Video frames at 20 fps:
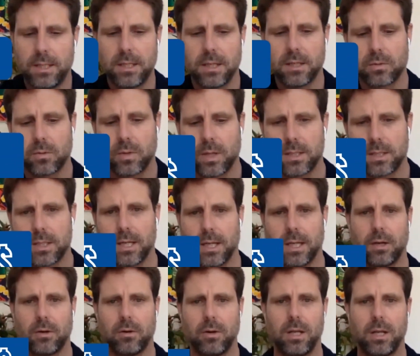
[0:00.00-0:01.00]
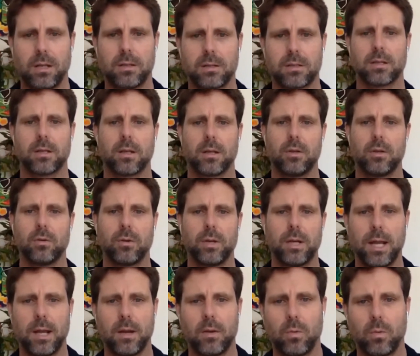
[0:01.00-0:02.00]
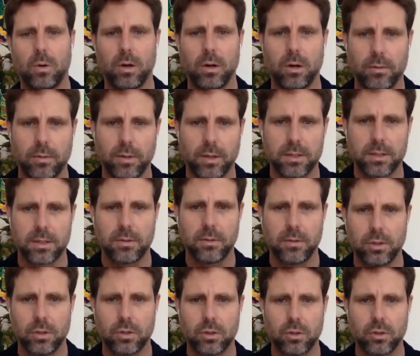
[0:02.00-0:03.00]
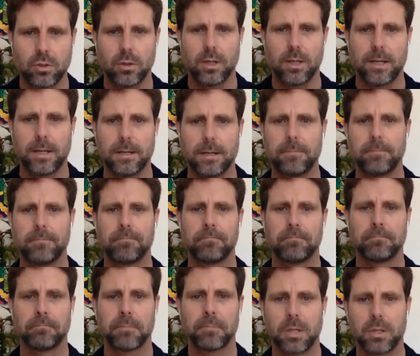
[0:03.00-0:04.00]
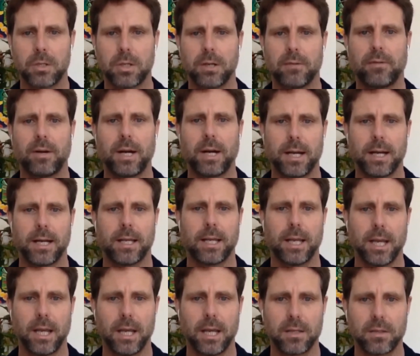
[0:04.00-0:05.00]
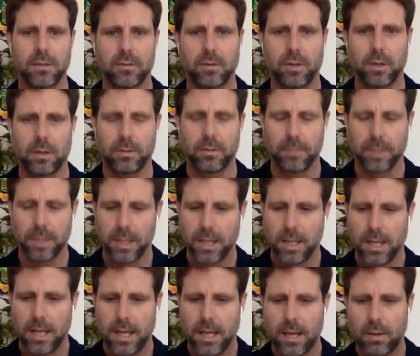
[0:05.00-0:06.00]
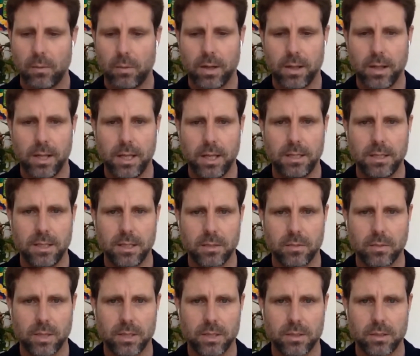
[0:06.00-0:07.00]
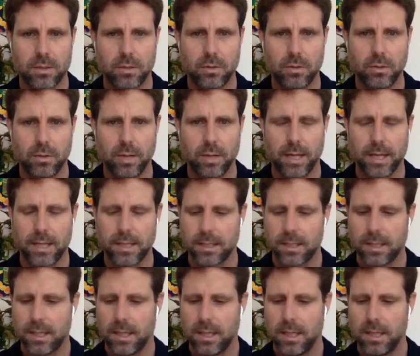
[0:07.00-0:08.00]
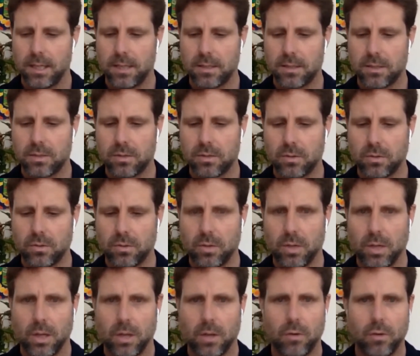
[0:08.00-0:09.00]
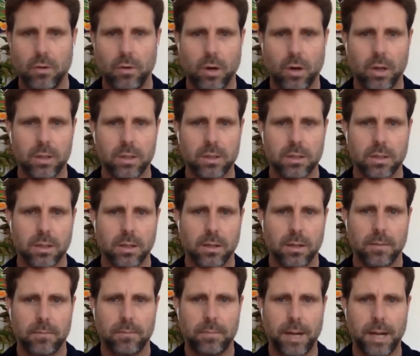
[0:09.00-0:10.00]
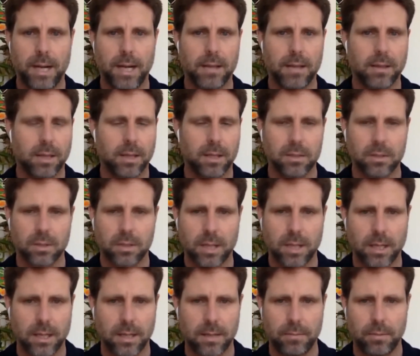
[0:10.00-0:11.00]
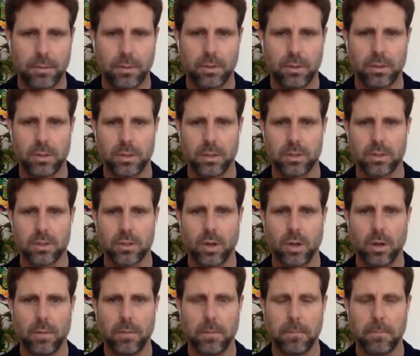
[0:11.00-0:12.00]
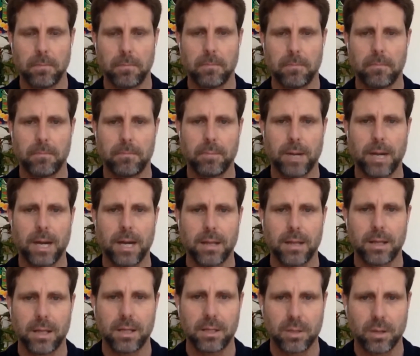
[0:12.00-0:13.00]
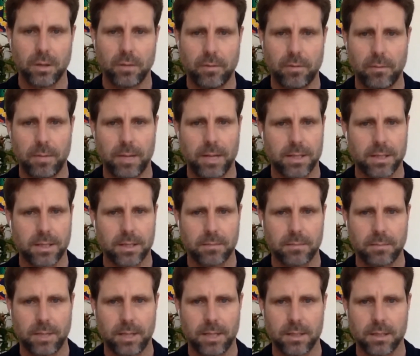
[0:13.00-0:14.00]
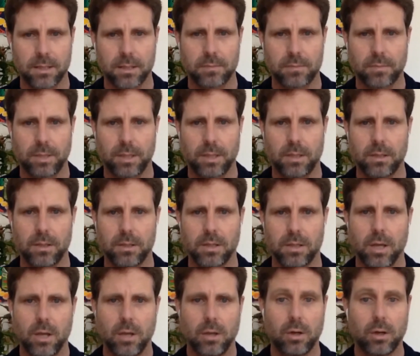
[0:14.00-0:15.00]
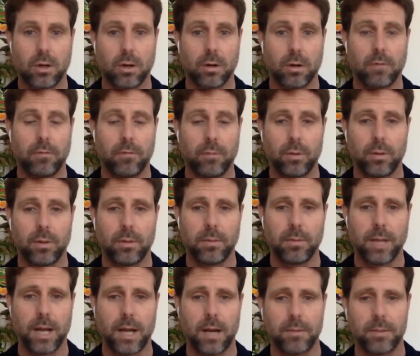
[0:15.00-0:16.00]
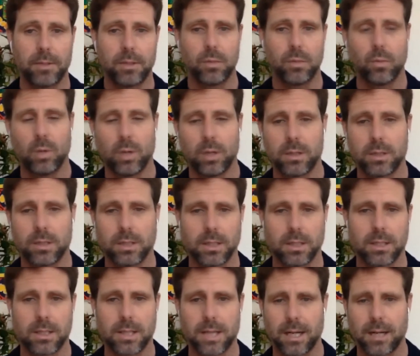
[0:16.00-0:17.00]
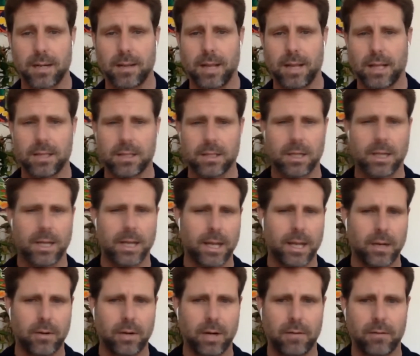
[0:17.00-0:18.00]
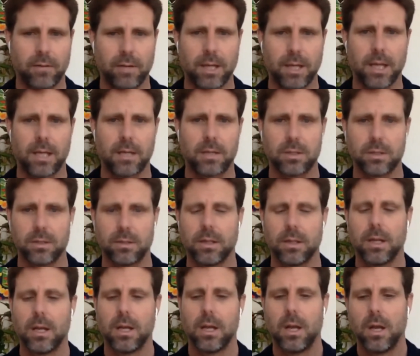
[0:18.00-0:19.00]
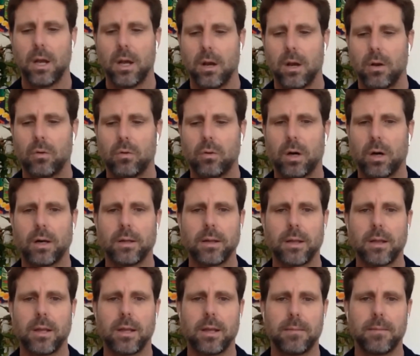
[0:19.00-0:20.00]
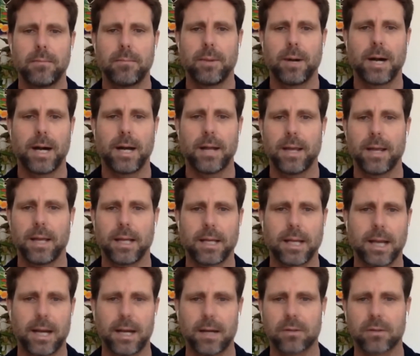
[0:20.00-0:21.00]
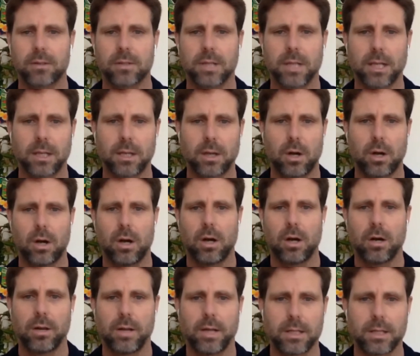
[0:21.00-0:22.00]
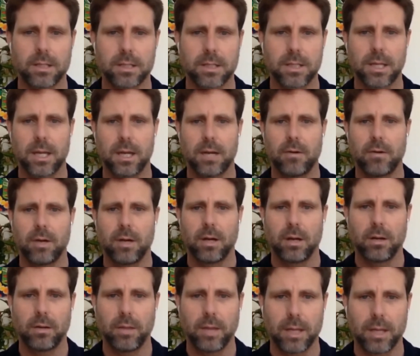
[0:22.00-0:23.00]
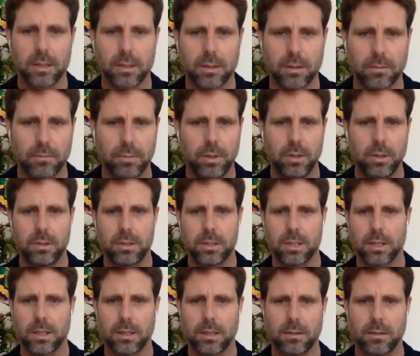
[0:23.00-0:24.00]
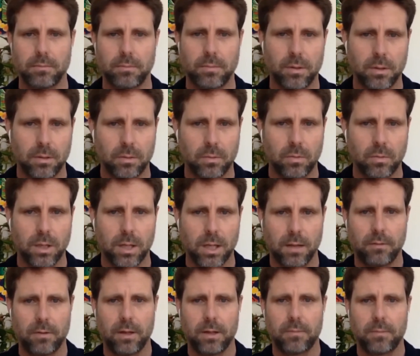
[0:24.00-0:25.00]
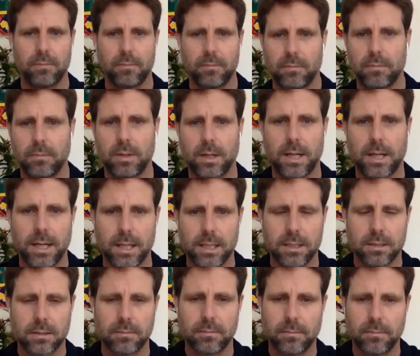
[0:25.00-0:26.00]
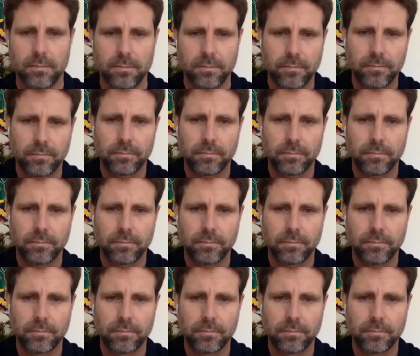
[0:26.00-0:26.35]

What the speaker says: easiest ways to increase your net worth is to ensure that you have higher cash flows. And one of the easiest ways to do that is to not buy things on hire purchase, not buy things over months and months because you can't afford them now, but you want it. It's kind of that delayed gratification. Rather than buy that couch, that car, that stereo, that computer, whatever item,